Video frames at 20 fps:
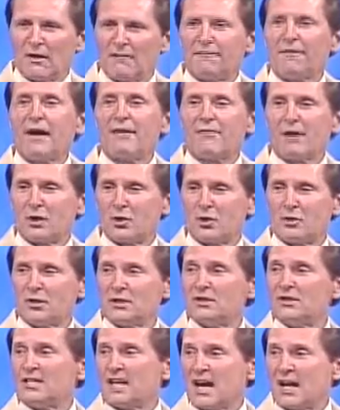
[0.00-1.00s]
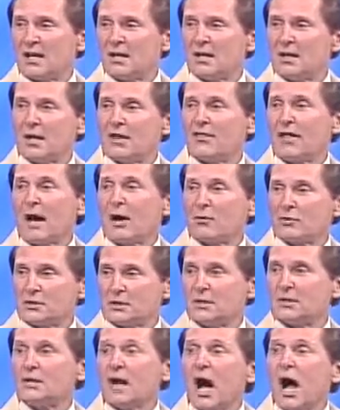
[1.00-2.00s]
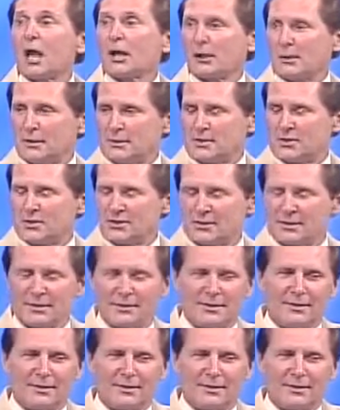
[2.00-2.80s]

$510,000.